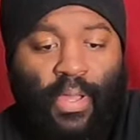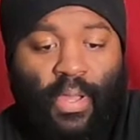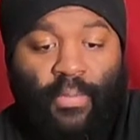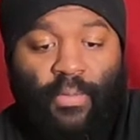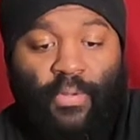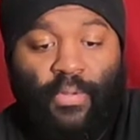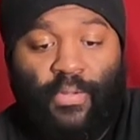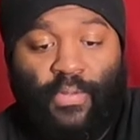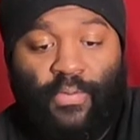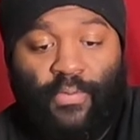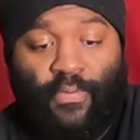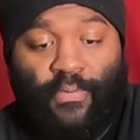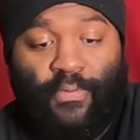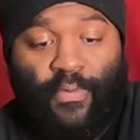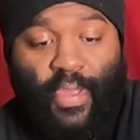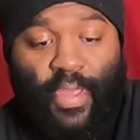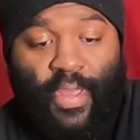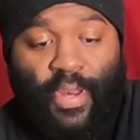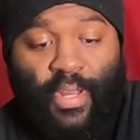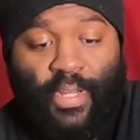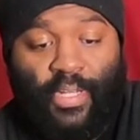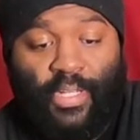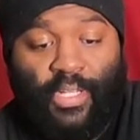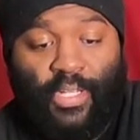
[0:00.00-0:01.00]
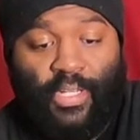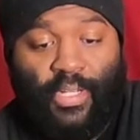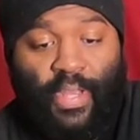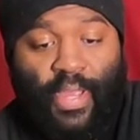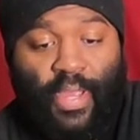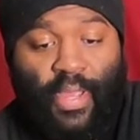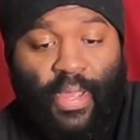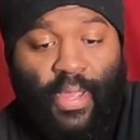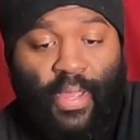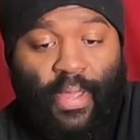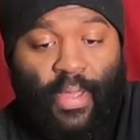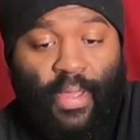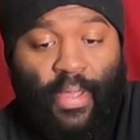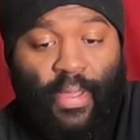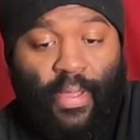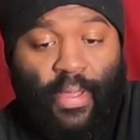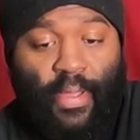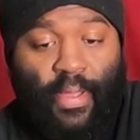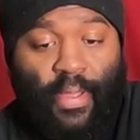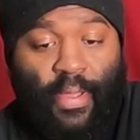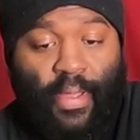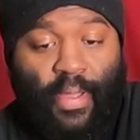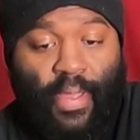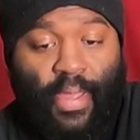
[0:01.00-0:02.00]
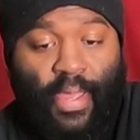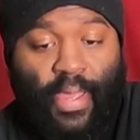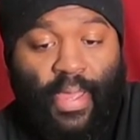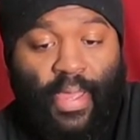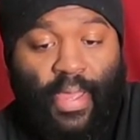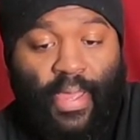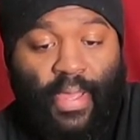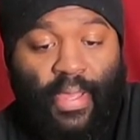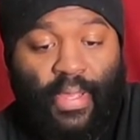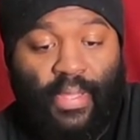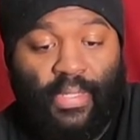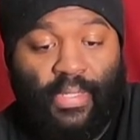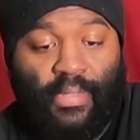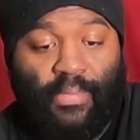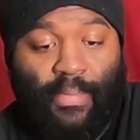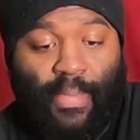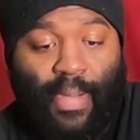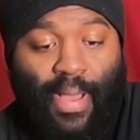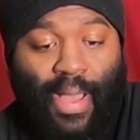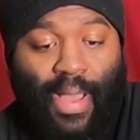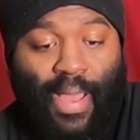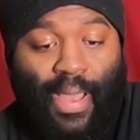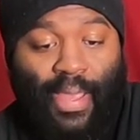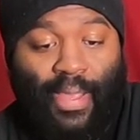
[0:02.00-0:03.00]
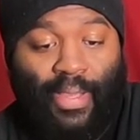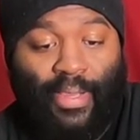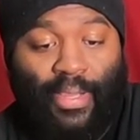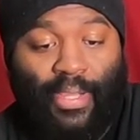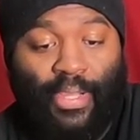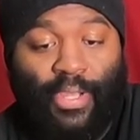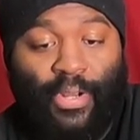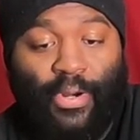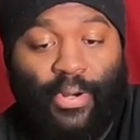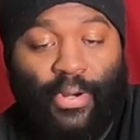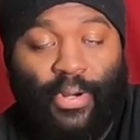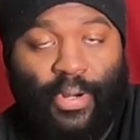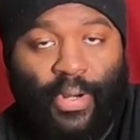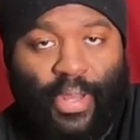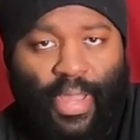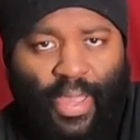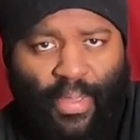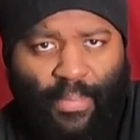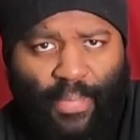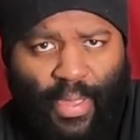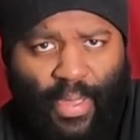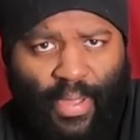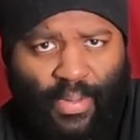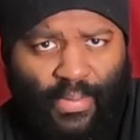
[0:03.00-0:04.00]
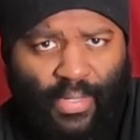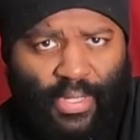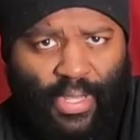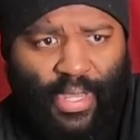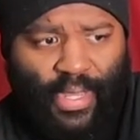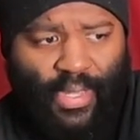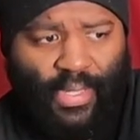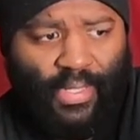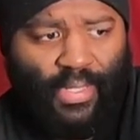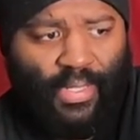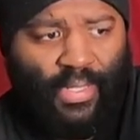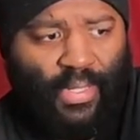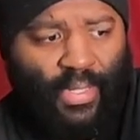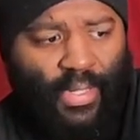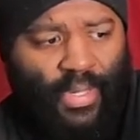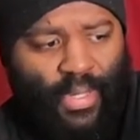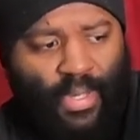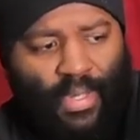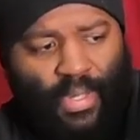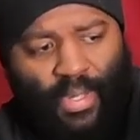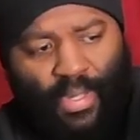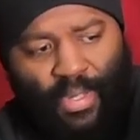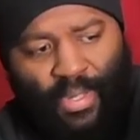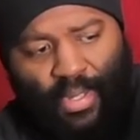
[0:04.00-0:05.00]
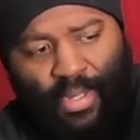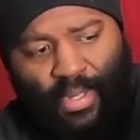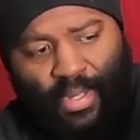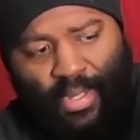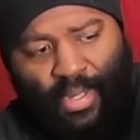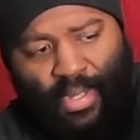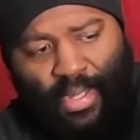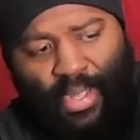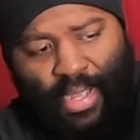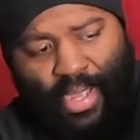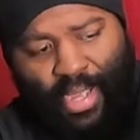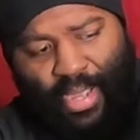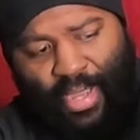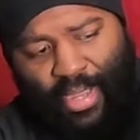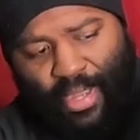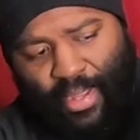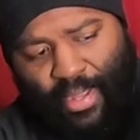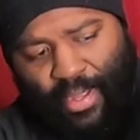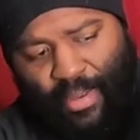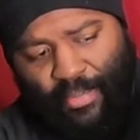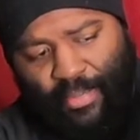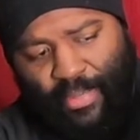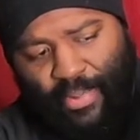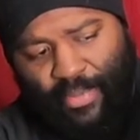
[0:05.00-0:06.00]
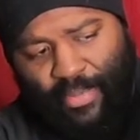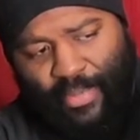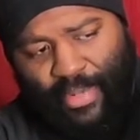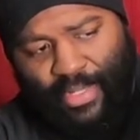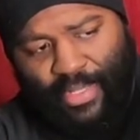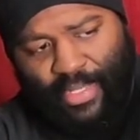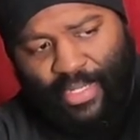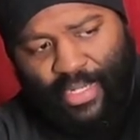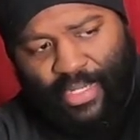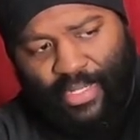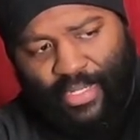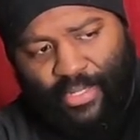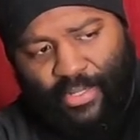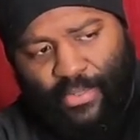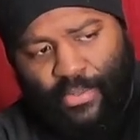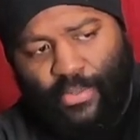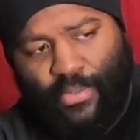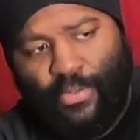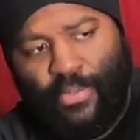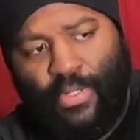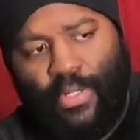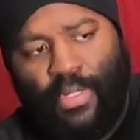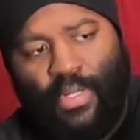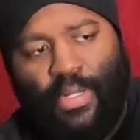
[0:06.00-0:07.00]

I'm using Vanish as my leader 8-pound test. I put my tattoo